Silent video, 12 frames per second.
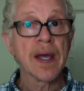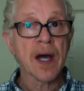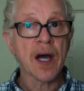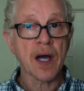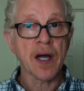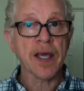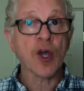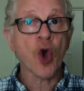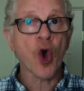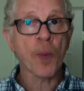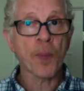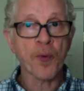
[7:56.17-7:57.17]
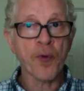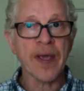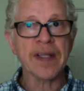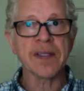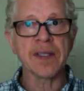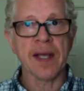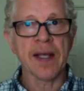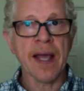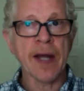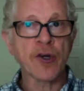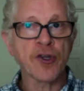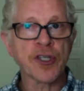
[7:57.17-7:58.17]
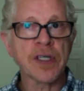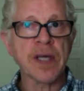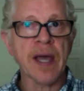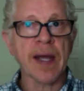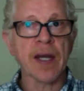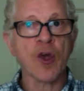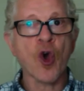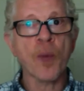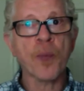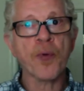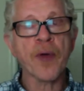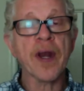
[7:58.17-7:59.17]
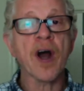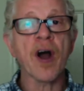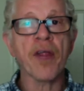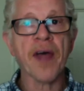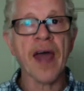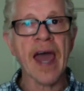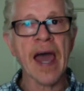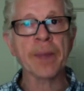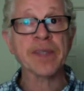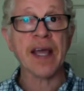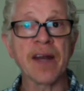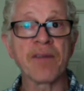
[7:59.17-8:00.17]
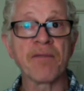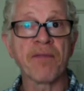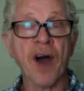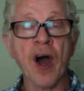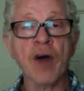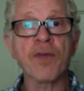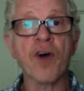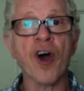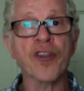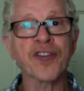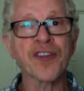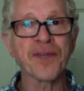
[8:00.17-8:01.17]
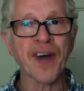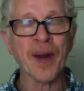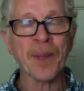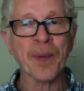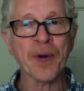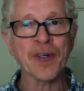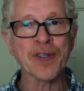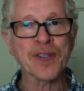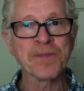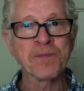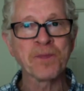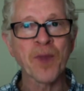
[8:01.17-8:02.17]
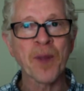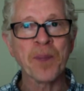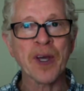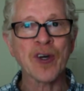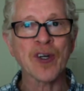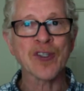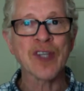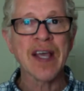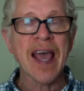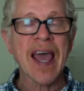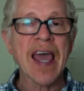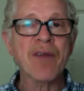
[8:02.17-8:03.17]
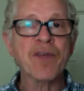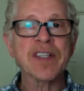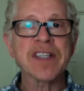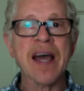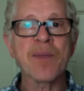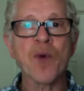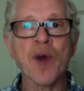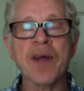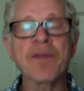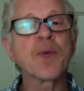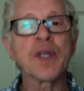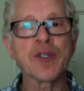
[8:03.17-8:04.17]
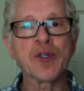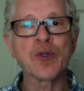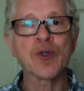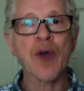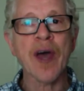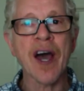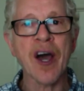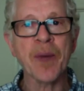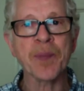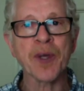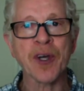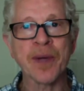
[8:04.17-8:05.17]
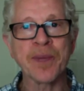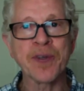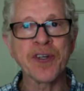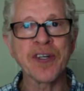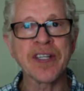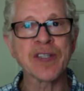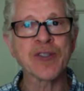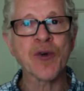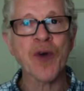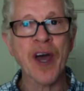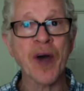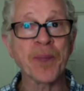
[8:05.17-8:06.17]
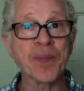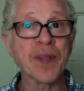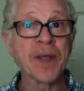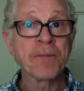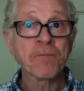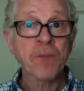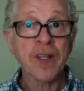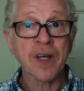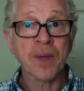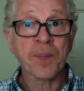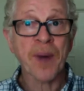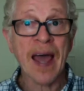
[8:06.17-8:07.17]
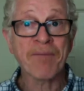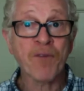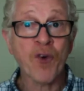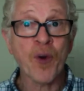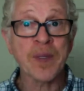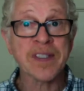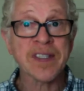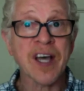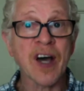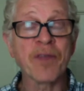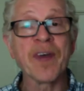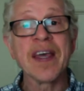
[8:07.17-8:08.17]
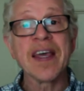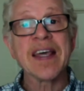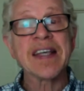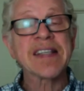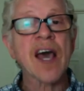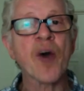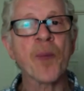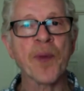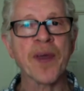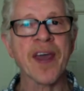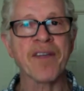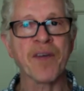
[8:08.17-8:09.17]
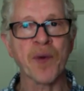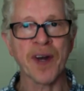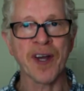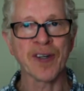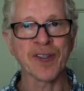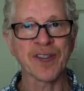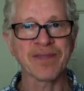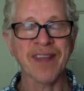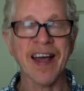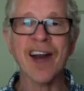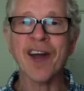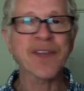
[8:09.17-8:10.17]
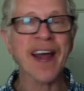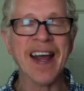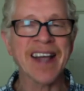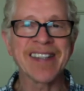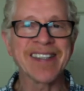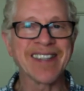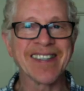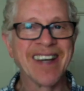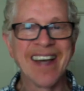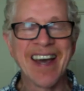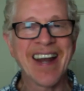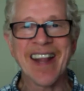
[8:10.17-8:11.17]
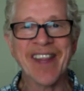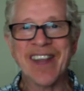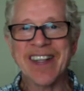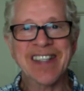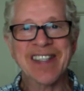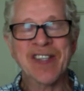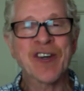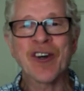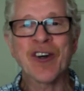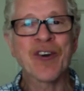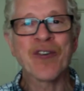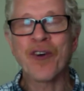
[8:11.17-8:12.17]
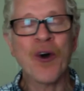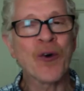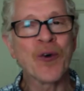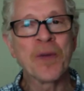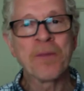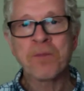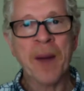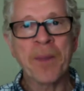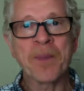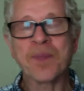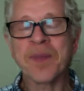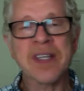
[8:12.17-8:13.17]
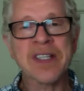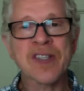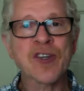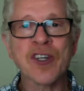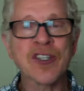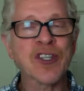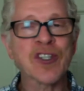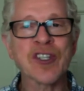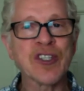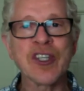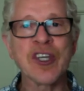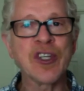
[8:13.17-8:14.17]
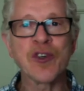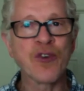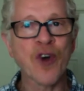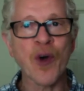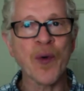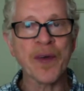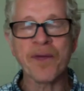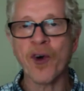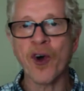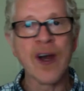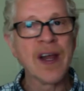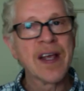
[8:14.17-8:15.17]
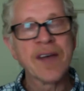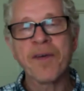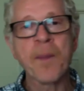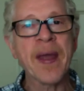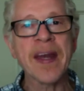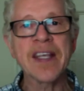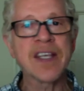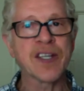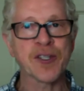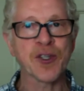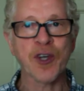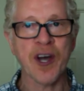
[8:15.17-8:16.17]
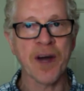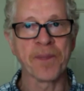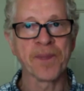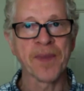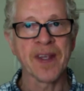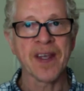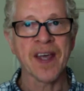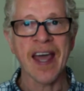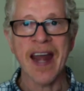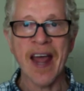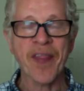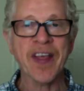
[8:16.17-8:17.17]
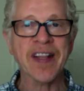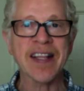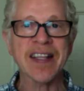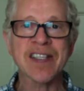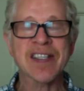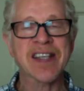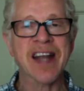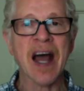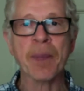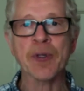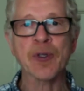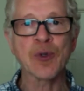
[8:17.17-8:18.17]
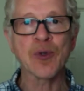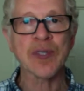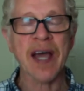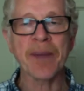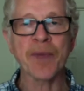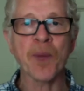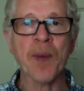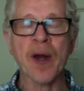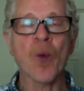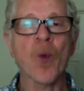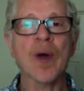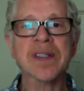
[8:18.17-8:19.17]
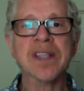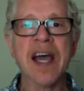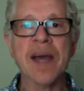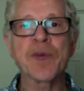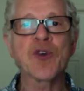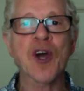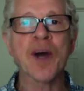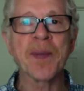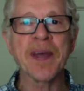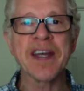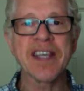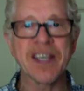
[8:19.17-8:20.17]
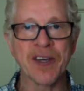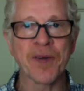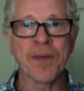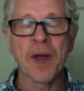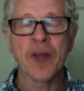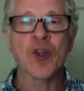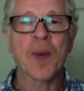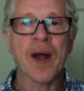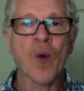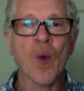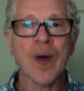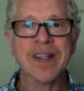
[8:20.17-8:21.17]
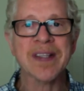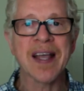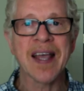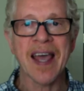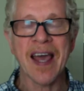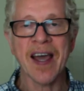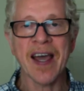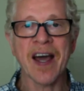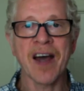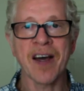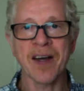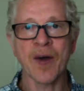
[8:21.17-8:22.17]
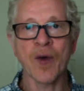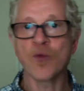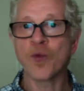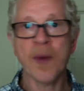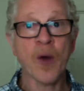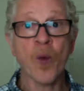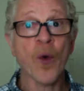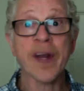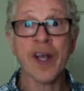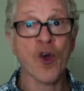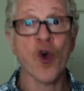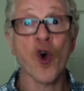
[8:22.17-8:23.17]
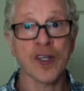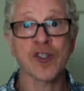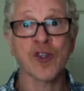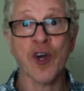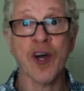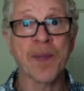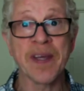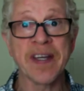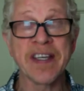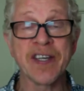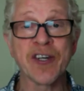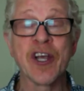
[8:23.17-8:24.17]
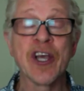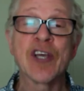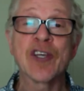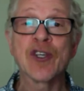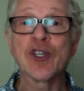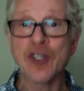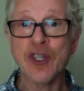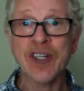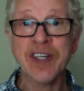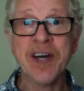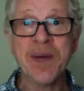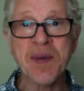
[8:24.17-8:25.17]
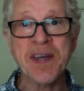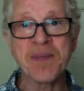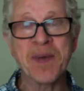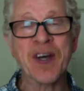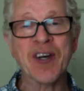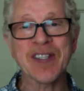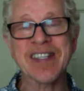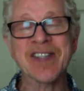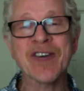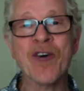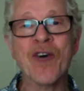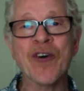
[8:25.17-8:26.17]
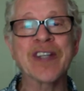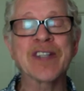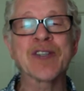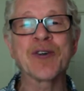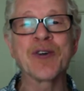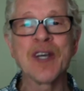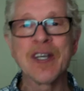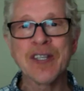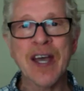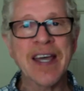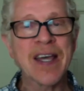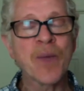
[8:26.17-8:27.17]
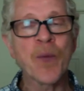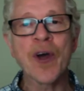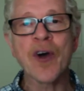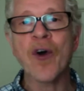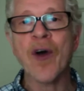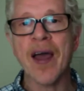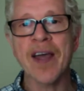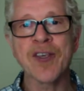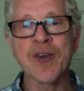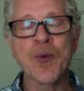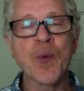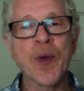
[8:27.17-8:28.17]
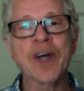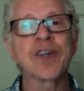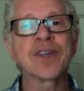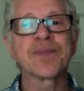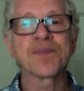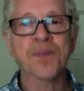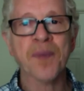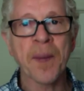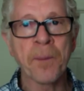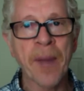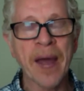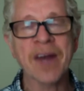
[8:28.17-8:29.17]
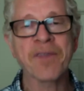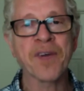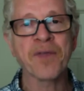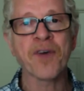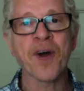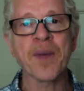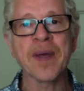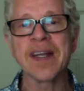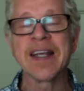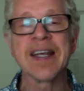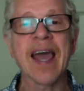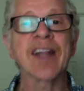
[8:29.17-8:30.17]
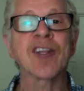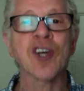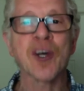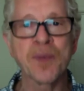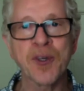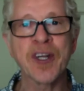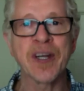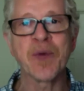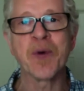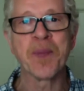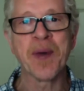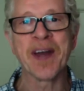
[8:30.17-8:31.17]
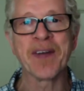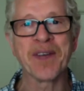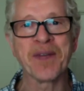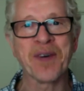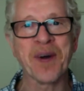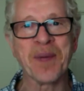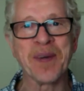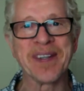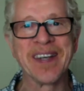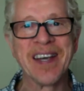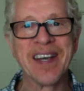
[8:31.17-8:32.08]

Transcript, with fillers: uh, incorporate energy and incorporate other apps involve other developers, because every time, whatever we do to help the community and to help the platform itself is helping everyone else. I love that idea, and I think this is going to grow. Um, this is going to just continue growing for, for many years to come. And I think that this is an opportune time, no matter what time you come in here, no matter what uh, uh, no matter what it costs to come in here, you should come in, because it's going to, it will, you will benefit from it, and the community will benefit from it.